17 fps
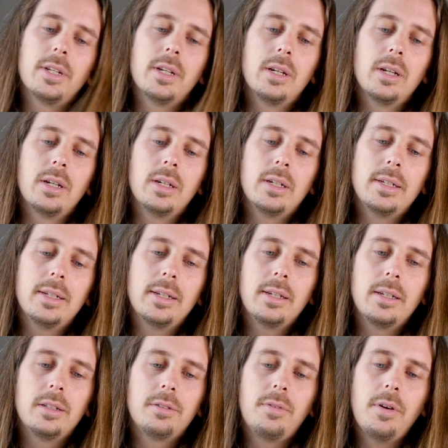uh,
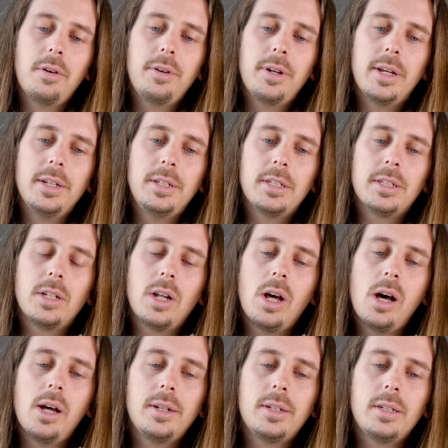it's very nice. It's
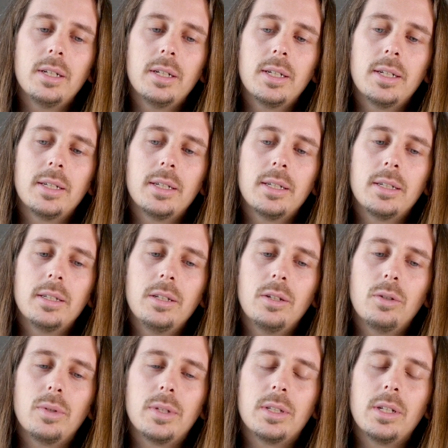not uh, you
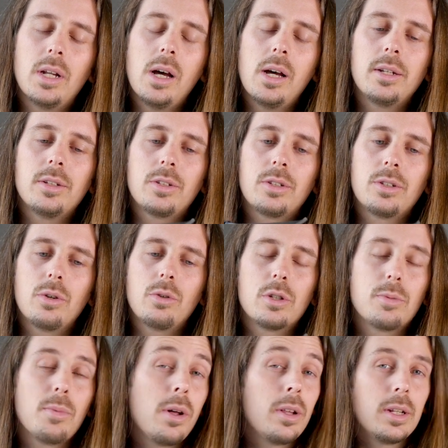know, it's not so
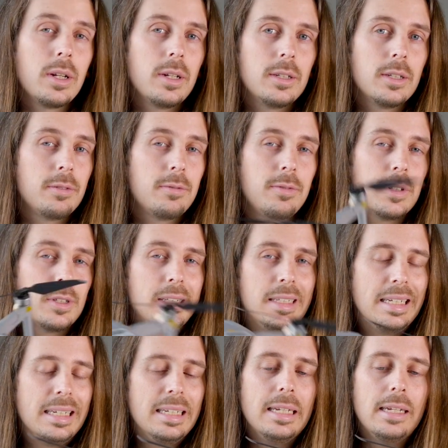small that it doesn't feel
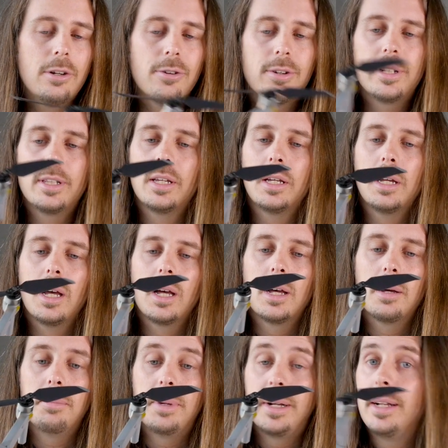dingy or anything,
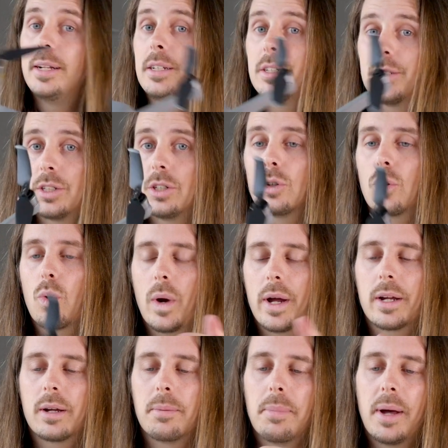uh, but it is still
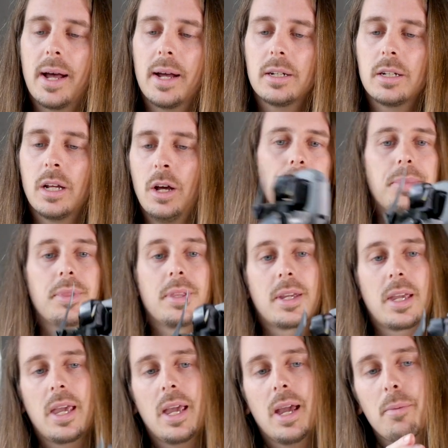quite compact.
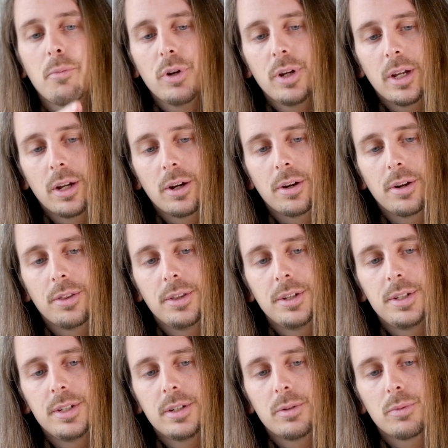The camera here,
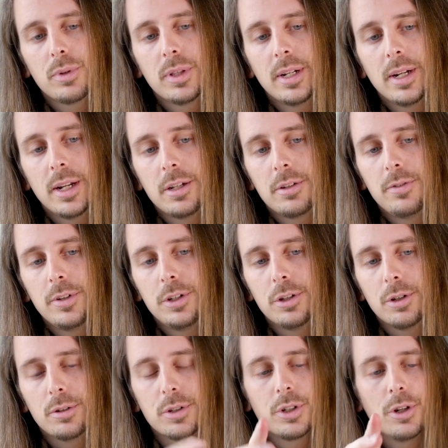this is a really nice
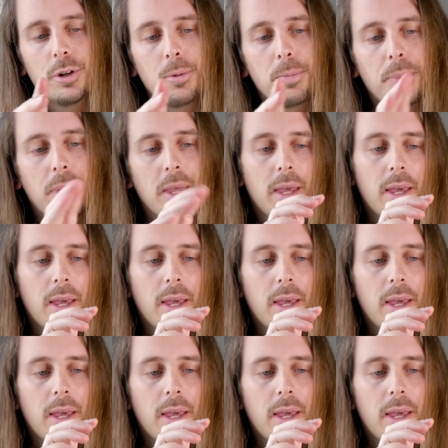feature. So